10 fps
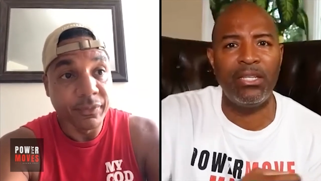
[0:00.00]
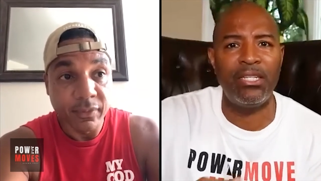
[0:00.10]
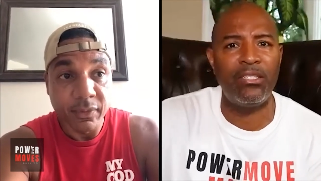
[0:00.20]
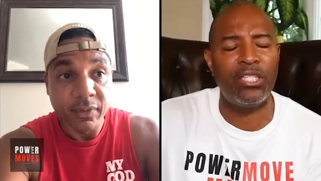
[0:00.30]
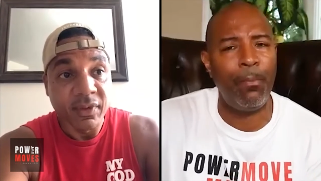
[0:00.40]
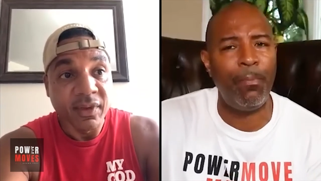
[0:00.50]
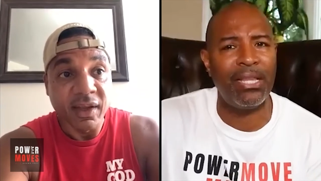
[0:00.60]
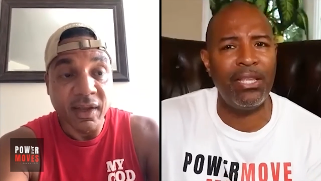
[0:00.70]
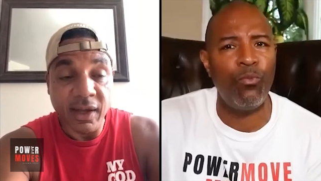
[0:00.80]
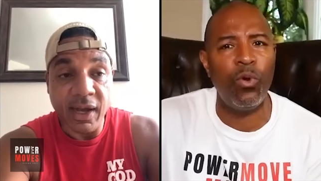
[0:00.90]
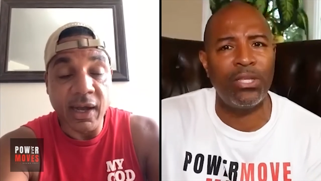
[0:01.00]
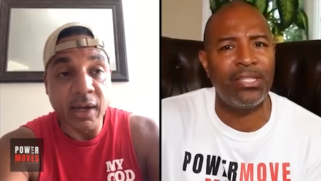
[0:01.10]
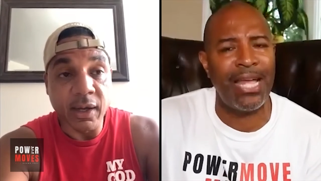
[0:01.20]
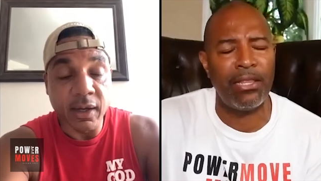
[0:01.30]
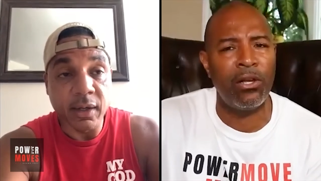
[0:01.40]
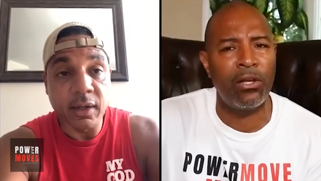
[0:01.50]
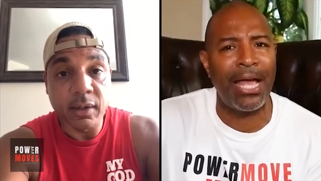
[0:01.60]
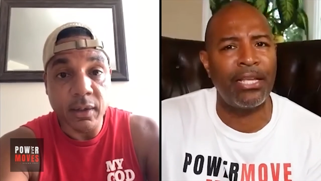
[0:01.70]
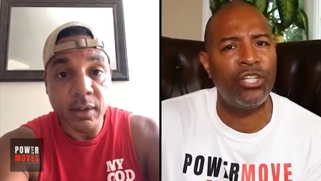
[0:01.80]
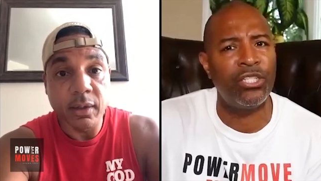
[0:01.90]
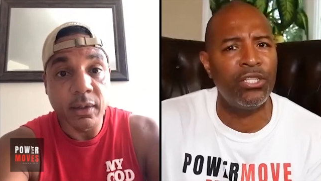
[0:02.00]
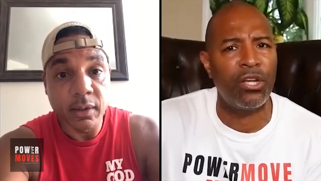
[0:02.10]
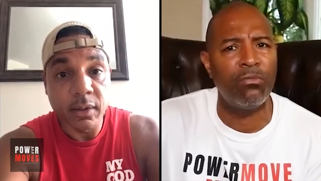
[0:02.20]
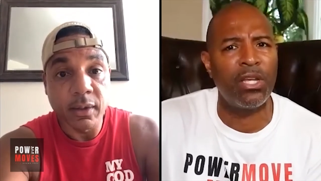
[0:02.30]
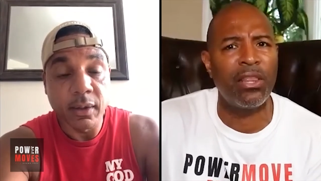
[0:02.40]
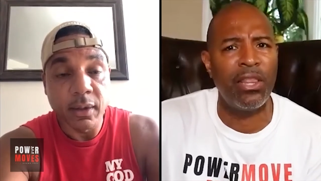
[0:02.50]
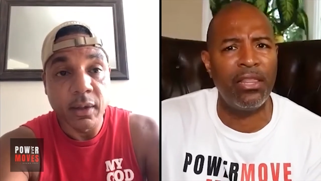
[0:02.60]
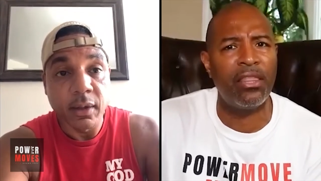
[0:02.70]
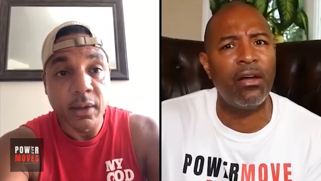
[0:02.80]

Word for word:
Speaker 1: Typically, what does that look like just in terms of length of